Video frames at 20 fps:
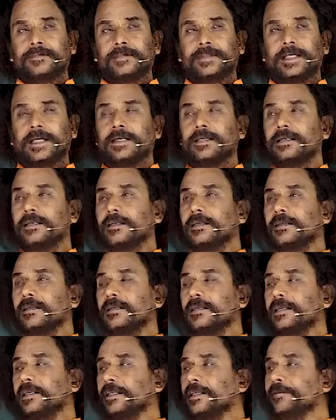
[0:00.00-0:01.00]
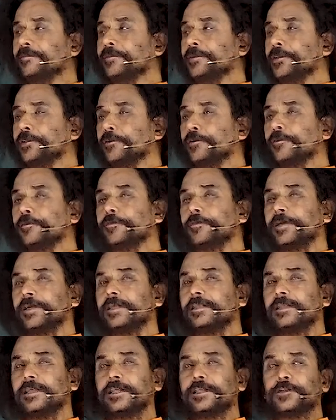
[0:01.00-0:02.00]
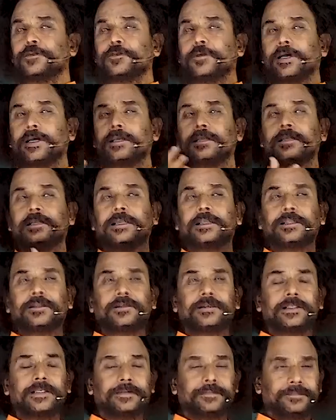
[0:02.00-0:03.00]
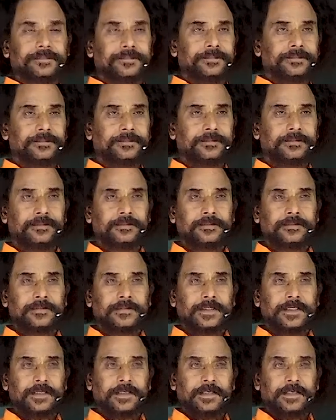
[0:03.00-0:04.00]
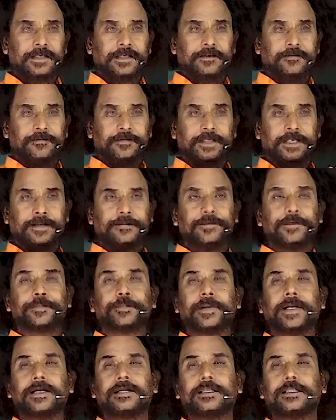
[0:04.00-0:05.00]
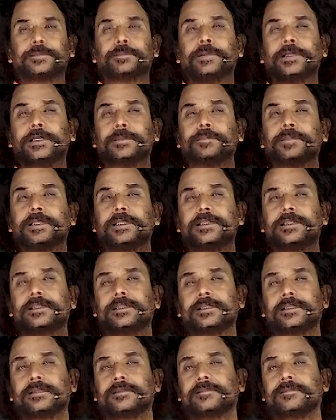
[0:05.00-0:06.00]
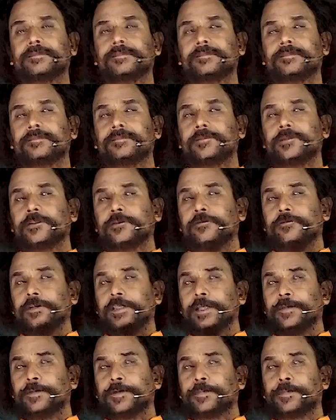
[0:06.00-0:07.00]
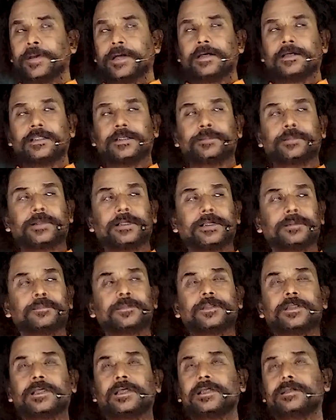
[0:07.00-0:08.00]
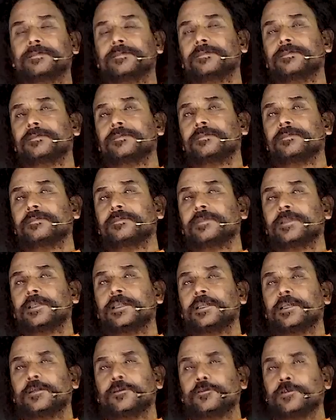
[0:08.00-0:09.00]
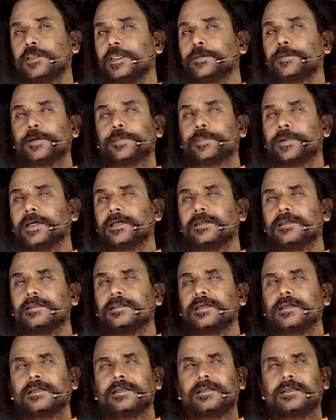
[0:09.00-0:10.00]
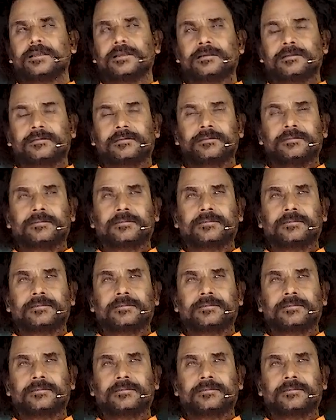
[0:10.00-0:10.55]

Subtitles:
That leave your faith and join Hinduism. We never practice, become Christian. We never practice, become Muslim. We never practice anything.